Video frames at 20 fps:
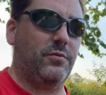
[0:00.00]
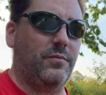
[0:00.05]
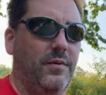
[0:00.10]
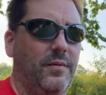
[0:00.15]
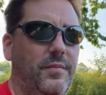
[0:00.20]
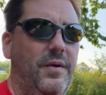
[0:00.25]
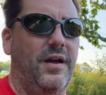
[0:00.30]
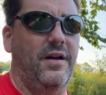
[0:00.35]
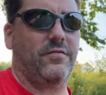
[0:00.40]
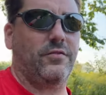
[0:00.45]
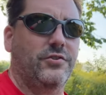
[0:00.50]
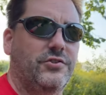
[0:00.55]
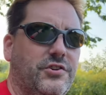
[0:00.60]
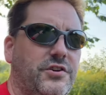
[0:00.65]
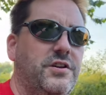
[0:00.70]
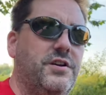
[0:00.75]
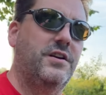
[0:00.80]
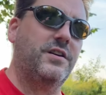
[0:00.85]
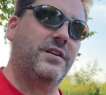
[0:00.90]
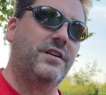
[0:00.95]
I'm averaging.
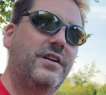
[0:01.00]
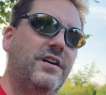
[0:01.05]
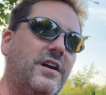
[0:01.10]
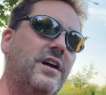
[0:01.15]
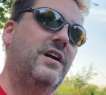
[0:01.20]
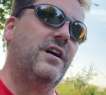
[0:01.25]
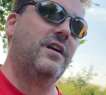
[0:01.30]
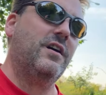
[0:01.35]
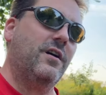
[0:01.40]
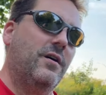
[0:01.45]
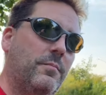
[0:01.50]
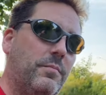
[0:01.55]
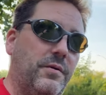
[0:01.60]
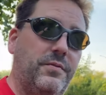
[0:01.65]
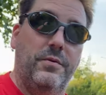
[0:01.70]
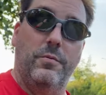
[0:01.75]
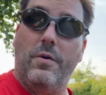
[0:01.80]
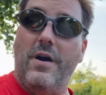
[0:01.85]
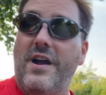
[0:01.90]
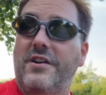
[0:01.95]
But the
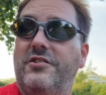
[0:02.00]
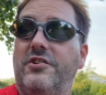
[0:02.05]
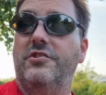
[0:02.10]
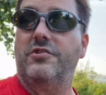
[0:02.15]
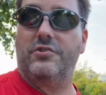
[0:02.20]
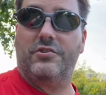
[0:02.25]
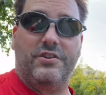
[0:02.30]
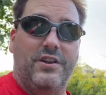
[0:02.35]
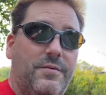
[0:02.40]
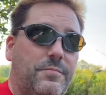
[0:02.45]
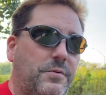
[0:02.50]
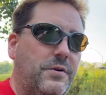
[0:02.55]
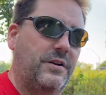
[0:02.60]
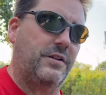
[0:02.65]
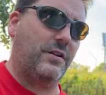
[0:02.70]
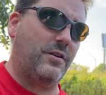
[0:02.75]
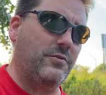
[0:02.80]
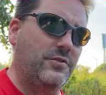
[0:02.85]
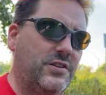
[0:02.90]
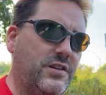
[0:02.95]
watches are staying pretty
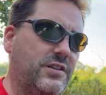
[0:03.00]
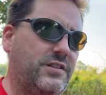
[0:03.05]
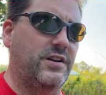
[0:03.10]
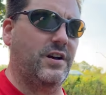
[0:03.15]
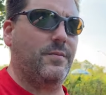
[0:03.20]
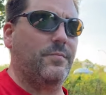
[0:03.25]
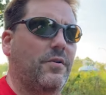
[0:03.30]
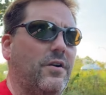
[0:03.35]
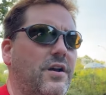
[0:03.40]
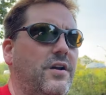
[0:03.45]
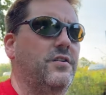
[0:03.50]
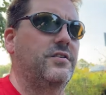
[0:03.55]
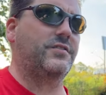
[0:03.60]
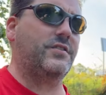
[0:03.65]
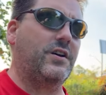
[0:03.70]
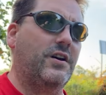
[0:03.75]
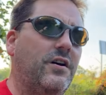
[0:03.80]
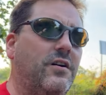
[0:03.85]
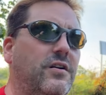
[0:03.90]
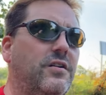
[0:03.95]
close this time around, so
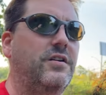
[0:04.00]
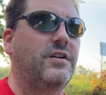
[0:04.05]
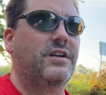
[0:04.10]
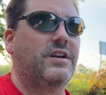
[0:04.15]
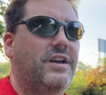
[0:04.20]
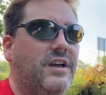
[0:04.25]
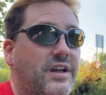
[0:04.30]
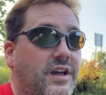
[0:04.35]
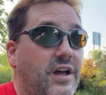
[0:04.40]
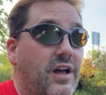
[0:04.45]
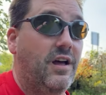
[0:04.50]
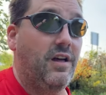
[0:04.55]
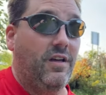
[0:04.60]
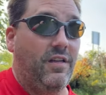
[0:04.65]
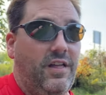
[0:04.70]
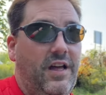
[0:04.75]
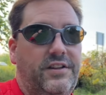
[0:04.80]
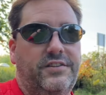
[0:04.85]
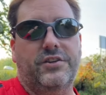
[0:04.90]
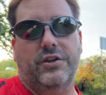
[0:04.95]

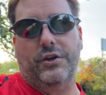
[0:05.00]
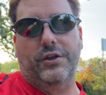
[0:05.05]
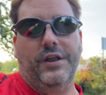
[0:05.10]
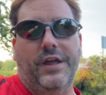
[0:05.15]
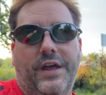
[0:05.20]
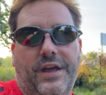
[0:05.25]
that's good.